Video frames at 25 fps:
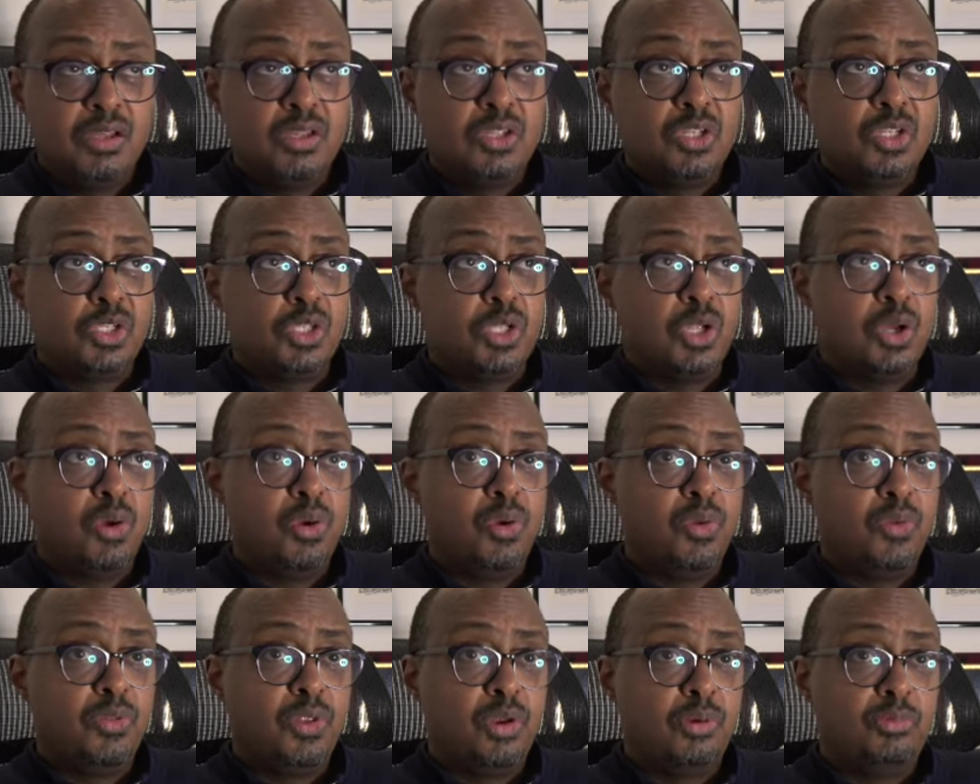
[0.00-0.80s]

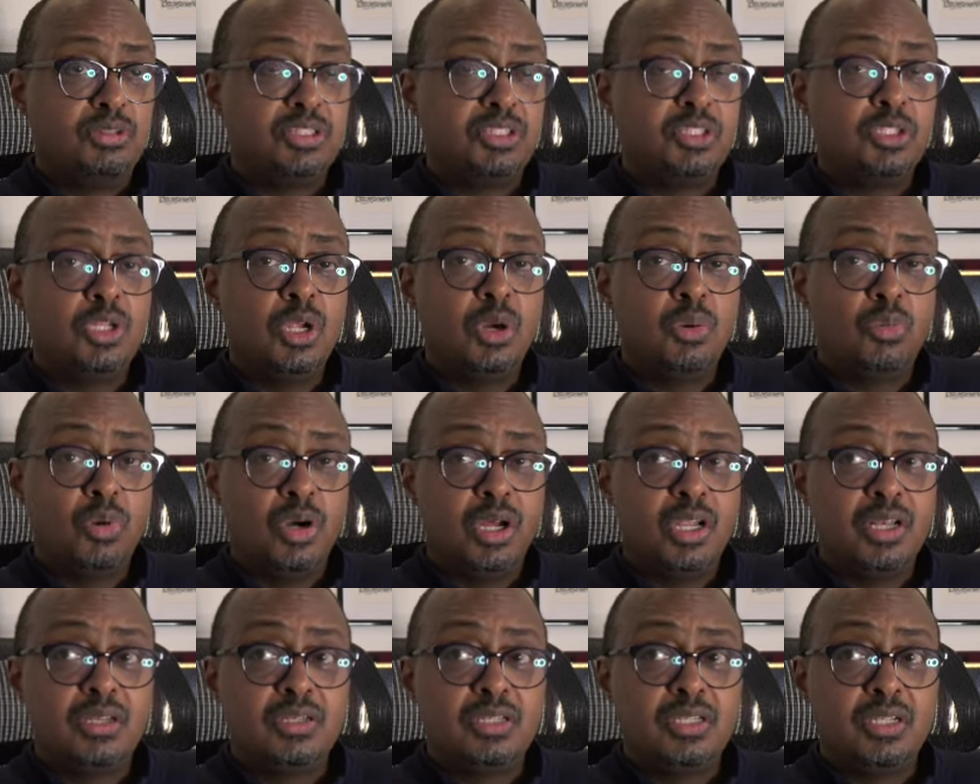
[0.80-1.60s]
So there was no
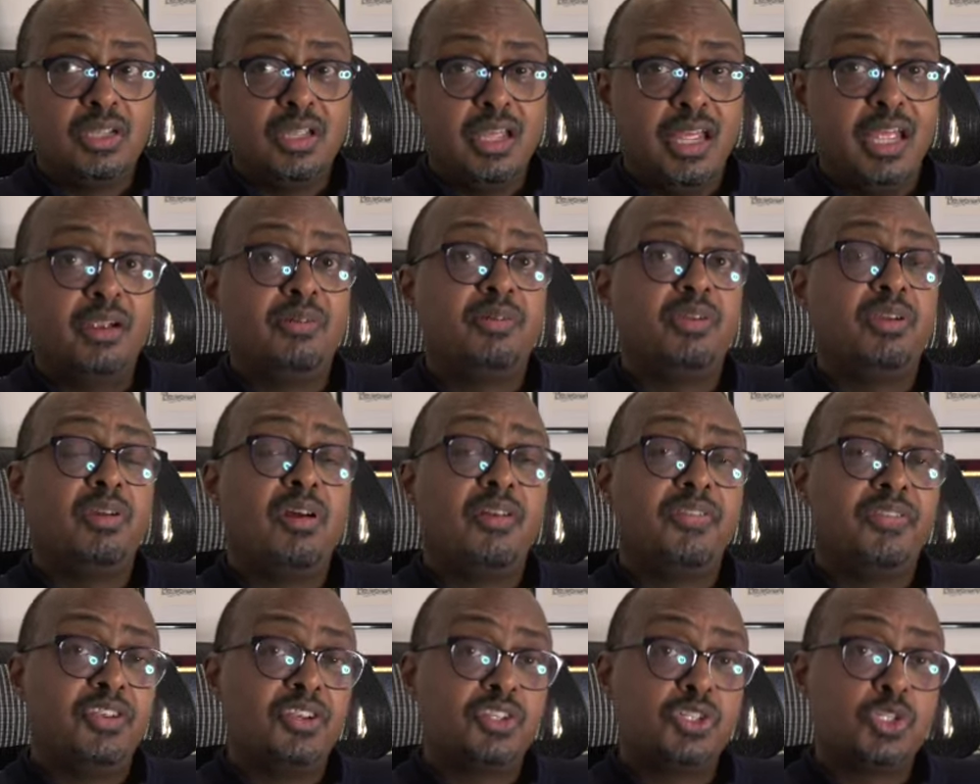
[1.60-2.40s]
one to carry
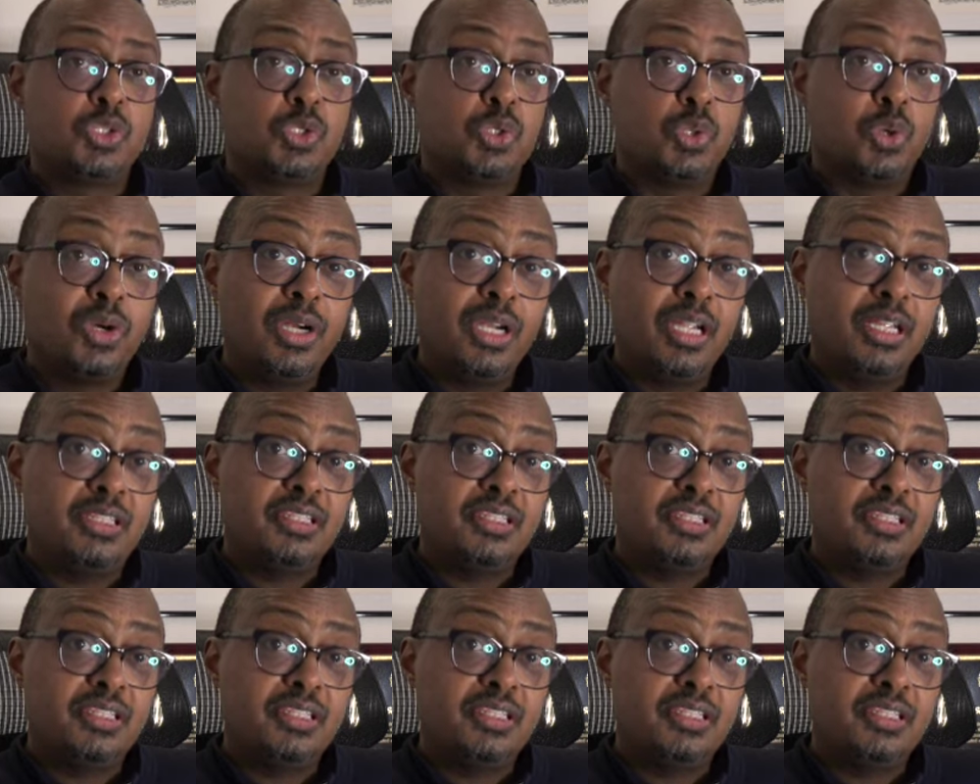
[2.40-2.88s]
on their story.